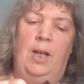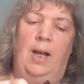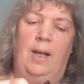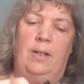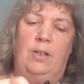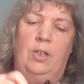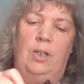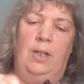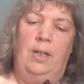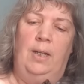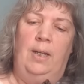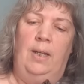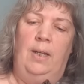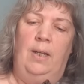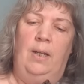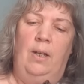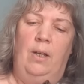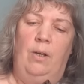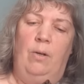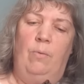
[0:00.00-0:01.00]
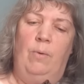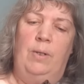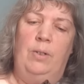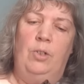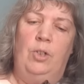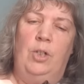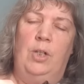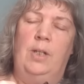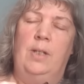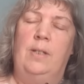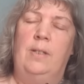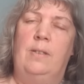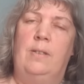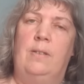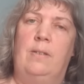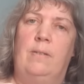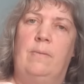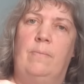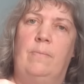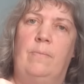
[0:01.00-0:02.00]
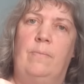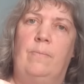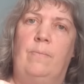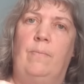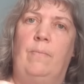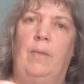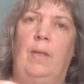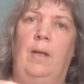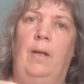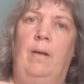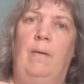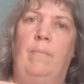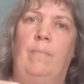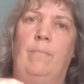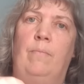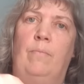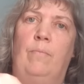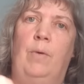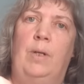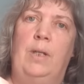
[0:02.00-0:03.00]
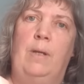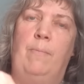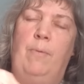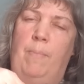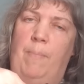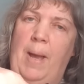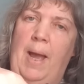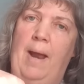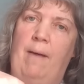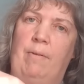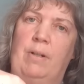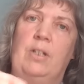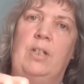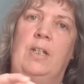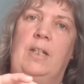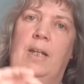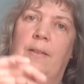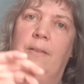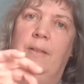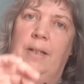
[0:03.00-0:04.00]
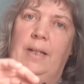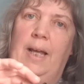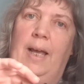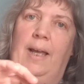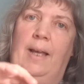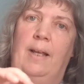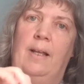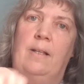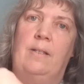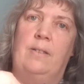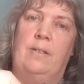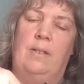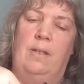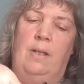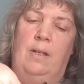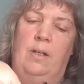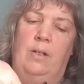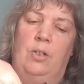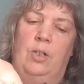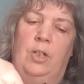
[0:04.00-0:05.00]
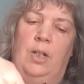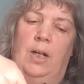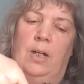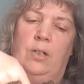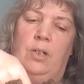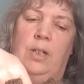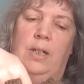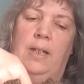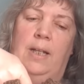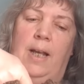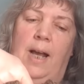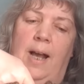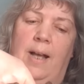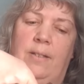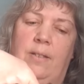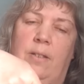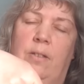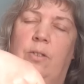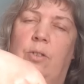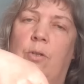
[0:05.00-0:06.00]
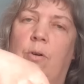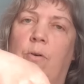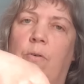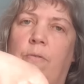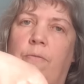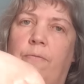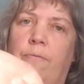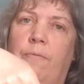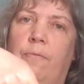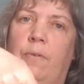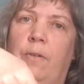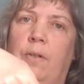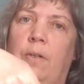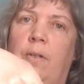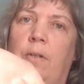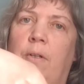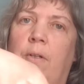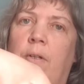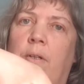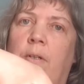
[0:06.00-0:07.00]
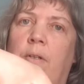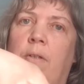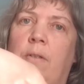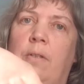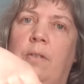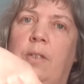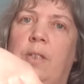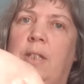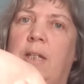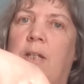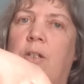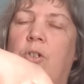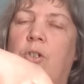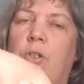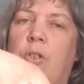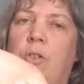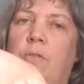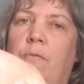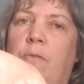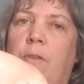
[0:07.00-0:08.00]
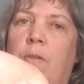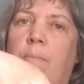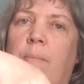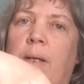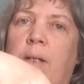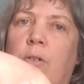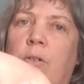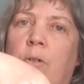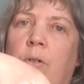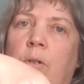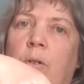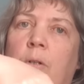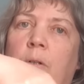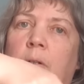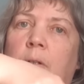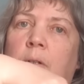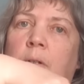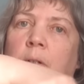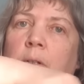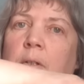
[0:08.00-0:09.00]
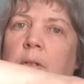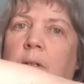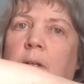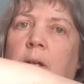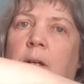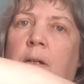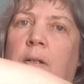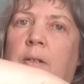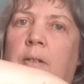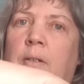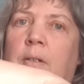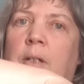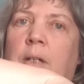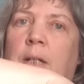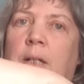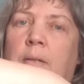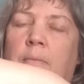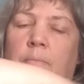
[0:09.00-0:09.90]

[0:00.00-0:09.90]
actually, when she's, when you're preparing to knit the legs, she actually casts off the stitches for the middle and you